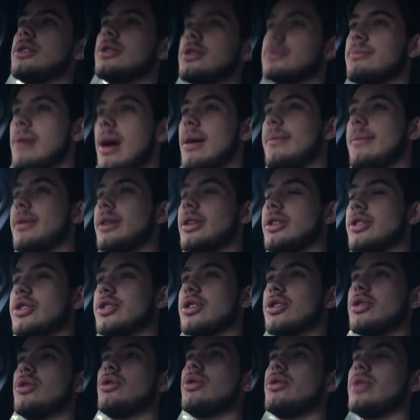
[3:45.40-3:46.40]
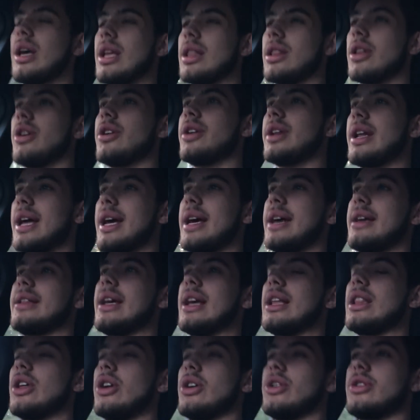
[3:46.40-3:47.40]
maybe in school they learned
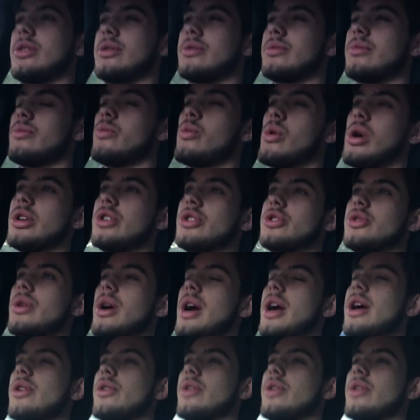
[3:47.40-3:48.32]
one trade,